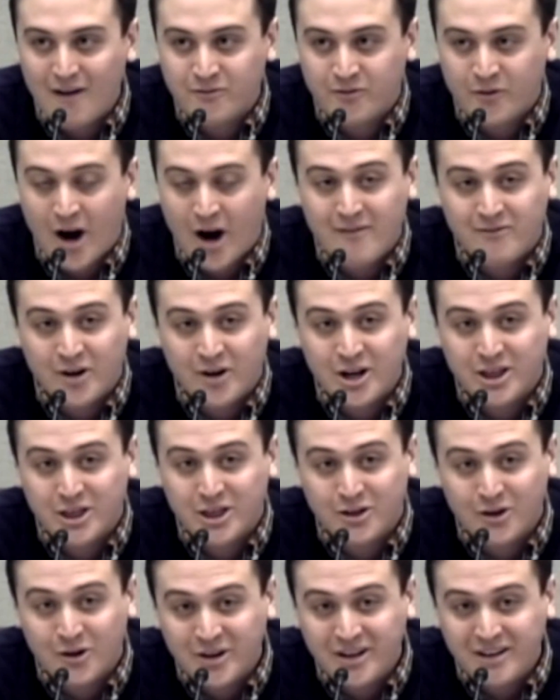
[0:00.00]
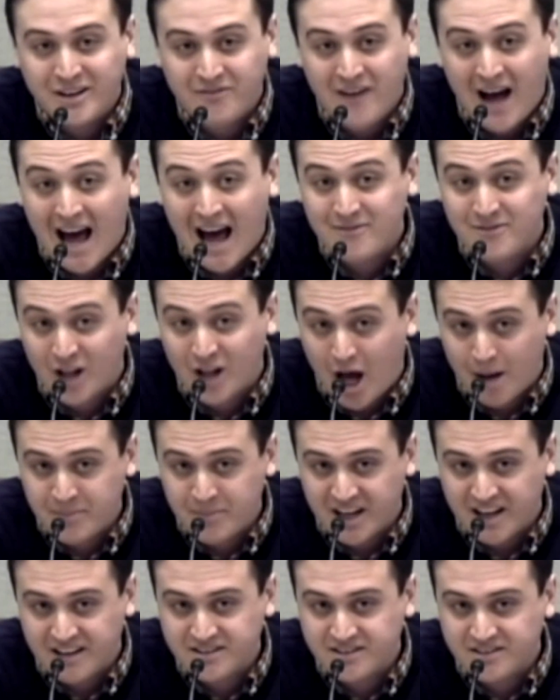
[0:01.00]
every 35
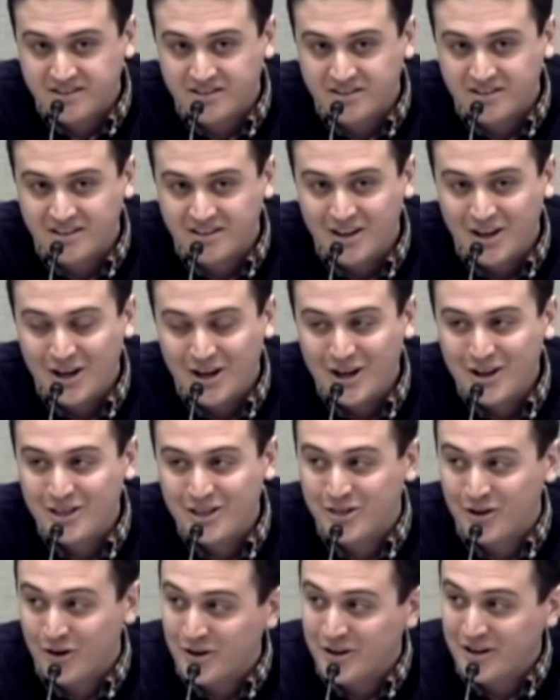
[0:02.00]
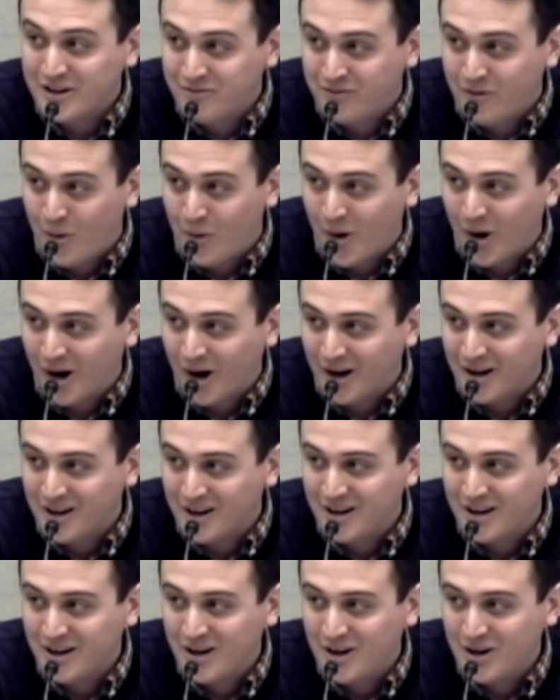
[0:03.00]
lobbyists, 34
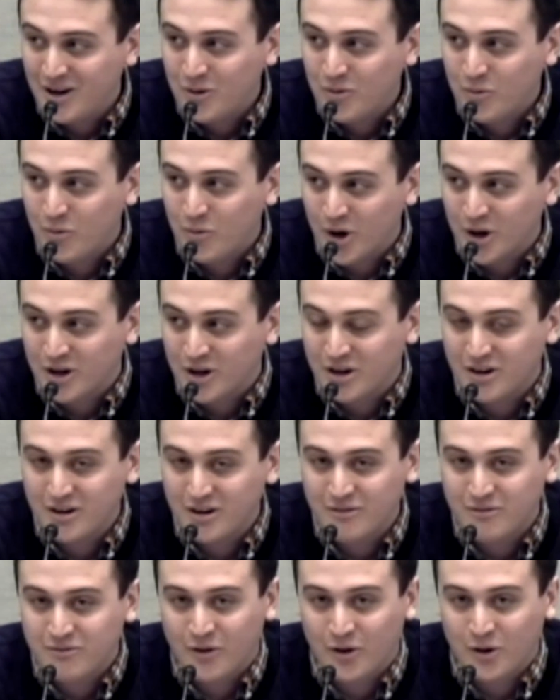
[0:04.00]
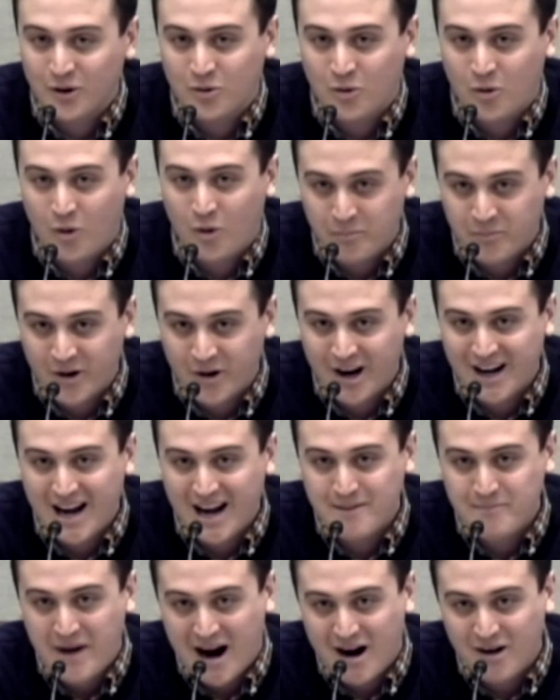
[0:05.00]
work for corporate
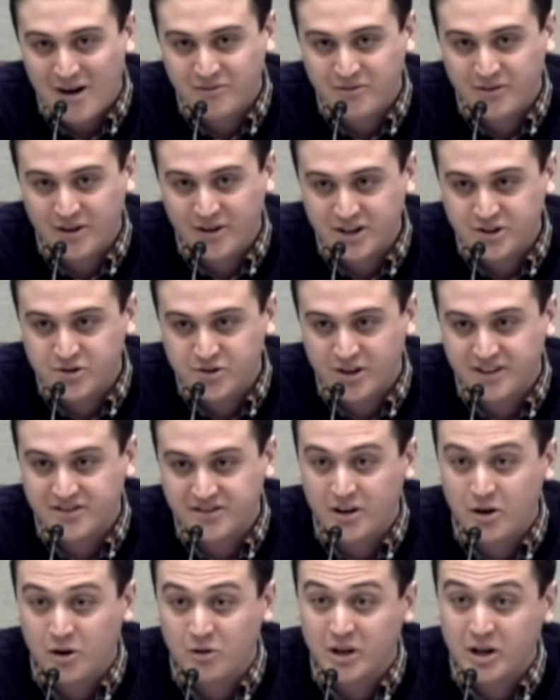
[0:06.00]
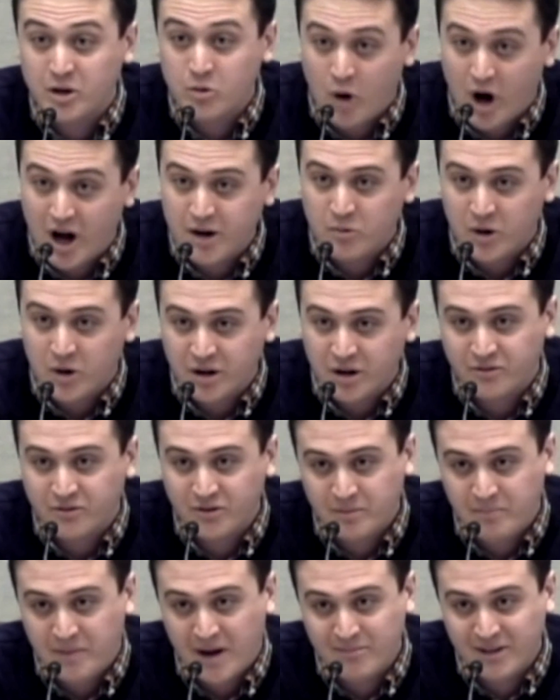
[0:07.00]
and powerful interests and only 1 work for
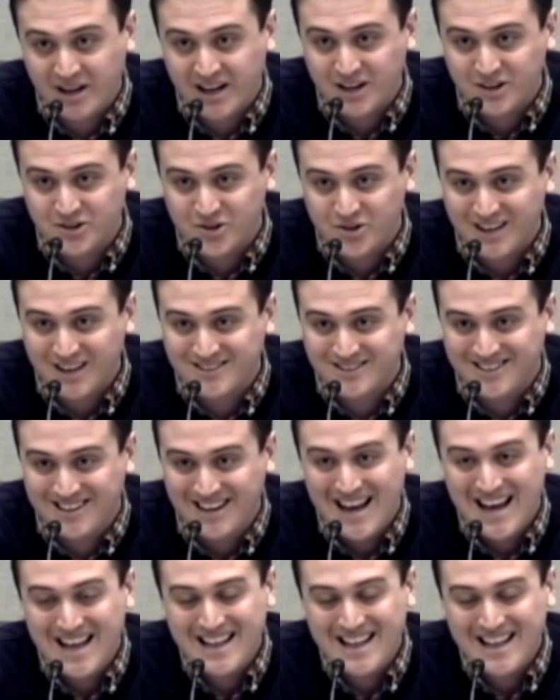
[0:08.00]
the public interest.